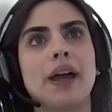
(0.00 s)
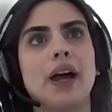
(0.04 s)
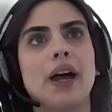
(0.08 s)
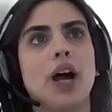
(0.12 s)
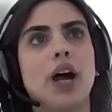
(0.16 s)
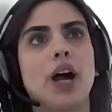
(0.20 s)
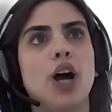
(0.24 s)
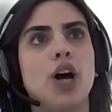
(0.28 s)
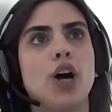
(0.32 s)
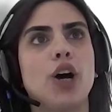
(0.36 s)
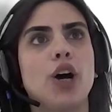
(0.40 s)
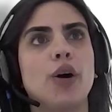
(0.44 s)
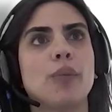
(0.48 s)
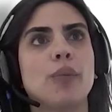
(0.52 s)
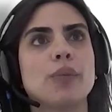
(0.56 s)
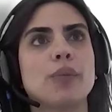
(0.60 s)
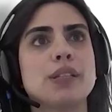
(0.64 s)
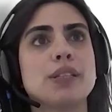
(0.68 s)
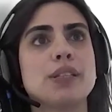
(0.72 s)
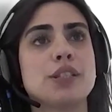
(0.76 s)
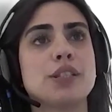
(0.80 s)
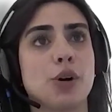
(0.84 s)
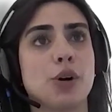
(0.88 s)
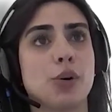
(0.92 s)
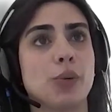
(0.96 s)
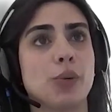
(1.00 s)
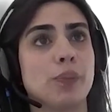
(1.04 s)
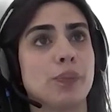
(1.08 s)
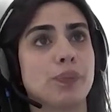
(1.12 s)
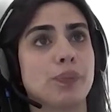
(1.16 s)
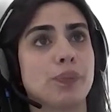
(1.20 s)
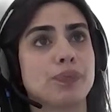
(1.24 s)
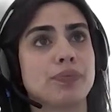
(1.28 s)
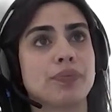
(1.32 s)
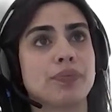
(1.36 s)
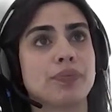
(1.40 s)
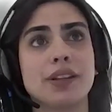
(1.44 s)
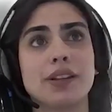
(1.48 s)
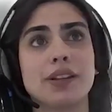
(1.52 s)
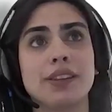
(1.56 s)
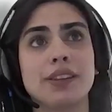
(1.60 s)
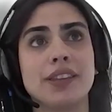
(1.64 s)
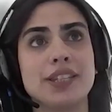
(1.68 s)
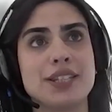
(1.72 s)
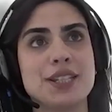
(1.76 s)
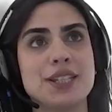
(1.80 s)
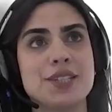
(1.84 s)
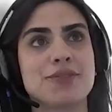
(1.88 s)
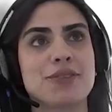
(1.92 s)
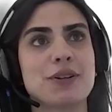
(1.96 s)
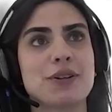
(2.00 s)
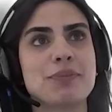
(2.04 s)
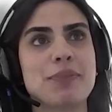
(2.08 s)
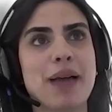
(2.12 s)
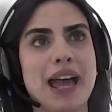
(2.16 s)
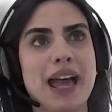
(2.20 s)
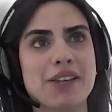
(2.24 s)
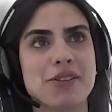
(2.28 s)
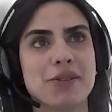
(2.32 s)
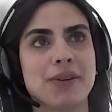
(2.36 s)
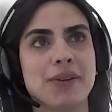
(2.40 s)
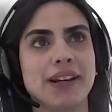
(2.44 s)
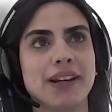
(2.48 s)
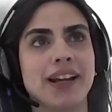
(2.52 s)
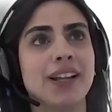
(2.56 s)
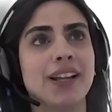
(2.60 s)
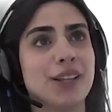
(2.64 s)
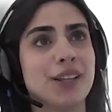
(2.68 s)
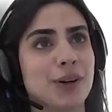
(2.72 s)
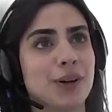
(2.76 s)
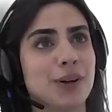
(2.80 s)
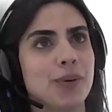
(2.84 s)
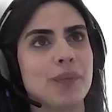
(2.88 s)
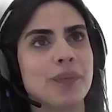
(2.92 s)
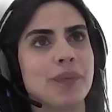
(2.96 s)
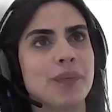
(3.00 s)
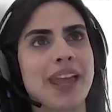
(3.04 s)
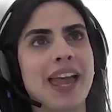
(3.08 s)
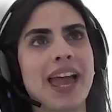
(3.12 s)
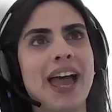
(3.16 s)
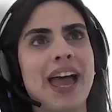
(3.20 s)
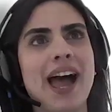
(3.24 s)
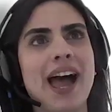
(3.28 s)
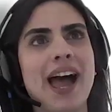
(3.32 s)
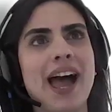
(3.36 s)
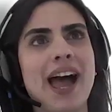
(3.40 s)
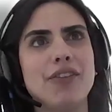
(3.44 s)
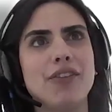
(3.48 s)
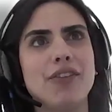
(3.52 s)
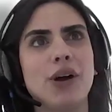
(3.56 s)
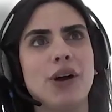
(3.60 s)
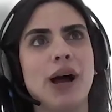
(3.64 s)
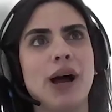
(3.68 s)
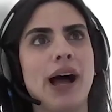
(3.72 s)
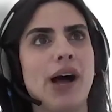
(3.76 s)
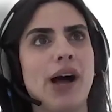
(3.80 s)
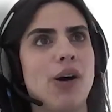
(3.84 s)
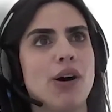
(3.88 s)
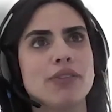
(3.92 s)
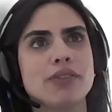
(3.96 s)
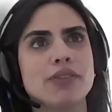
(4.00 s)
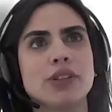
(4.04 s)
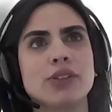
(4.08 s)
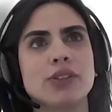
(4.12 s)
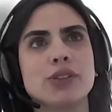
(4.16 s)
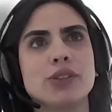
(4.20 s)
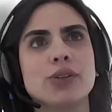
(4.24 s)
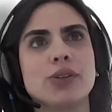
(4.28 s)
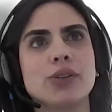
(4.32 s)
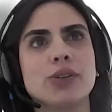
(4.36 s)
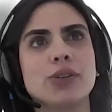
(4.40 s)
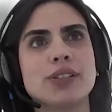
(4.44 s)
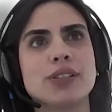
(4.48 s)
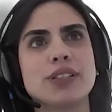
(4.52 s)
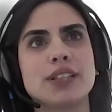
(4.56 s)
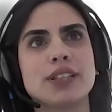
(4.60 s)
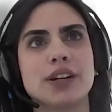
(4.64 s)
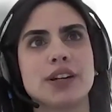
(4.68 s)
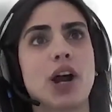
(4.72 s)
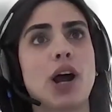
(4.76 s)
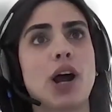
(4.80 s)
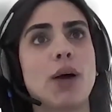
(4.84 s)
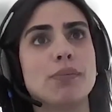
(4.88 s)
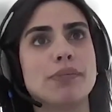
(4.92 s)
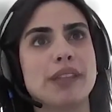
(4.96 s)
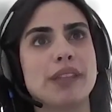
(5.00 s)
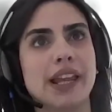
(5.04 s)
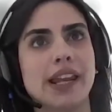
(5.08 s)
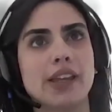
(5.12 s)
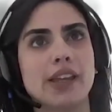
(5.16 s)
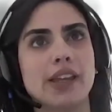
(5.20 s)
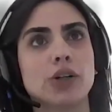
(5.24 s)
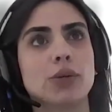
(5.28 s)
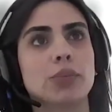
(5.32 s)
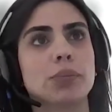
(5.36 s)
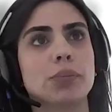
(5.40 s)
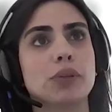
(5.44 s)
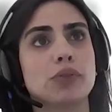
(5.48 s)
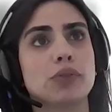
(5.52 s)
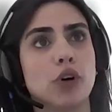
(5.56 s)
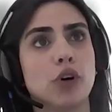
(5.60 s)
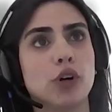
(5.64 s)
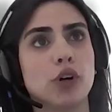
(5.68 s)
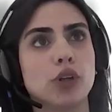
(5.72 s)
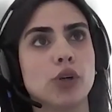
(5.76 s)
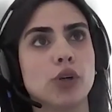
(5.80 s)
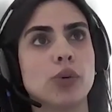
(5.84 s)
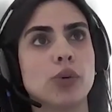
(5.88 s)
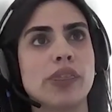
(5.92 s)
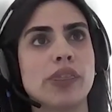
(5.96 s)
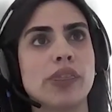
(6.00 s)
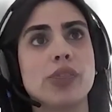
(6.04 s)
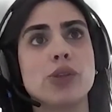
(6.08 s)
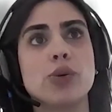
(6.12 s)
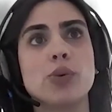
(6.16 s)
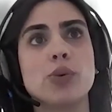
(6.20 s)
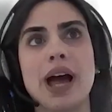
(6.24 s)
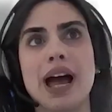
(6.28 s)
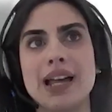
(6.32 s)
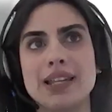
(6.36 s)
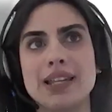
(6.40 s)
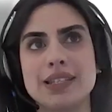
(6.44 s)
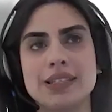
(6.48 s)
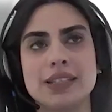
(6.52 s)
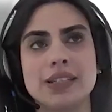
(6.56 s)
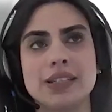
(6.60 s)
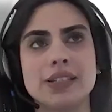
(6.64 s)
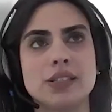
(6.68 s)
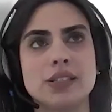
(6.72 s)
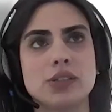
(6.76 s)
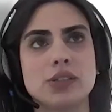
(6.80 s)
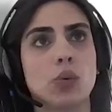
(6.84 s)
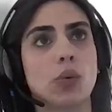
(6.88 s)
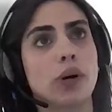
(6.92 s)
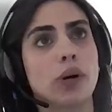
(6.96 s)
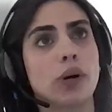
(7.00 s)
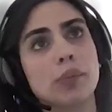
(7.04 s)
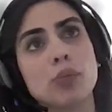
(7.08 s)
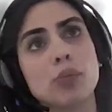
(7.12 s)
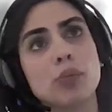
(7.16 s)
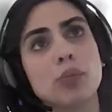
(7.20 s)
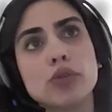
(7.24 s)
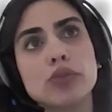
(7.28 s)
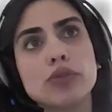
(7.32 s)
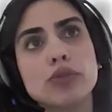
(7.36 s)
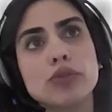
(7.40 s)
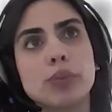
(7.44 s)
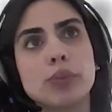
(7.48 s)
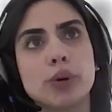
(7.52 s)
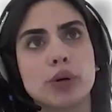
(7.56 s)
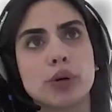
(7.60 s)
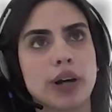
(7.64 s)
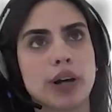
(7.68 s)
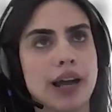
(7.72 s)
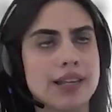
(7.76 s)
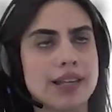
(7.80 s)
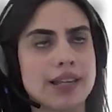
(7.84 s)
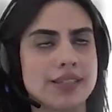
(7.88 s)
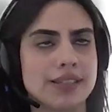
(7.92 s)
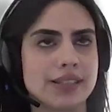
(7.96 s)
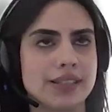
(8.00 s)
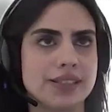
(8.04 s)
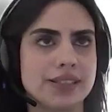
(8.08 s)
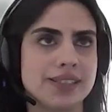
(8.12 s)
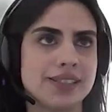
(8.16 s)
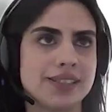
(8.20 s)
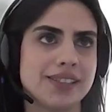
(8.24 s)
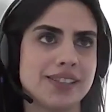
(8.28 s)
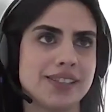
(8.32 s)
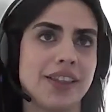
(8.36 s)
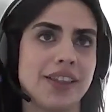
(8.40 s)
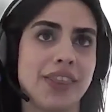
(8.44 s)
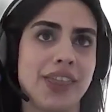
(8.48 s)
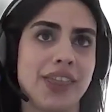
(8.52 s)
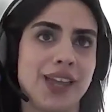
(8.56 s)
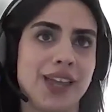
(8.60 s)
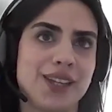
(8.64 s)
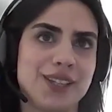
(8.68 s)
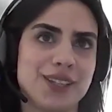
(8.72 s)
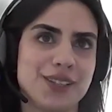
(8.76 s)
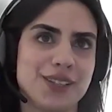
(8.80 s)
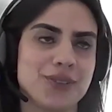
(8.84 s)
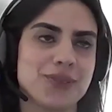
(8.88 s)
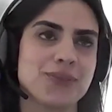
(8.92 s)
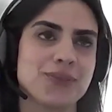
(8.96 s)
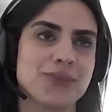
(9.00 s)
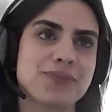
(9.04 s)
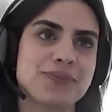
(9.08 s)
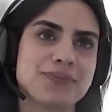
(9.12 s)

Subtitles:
So this is for Patrick. Hello. How often do you consider updating your portfolio with new assets or remove poor assets? Thank you.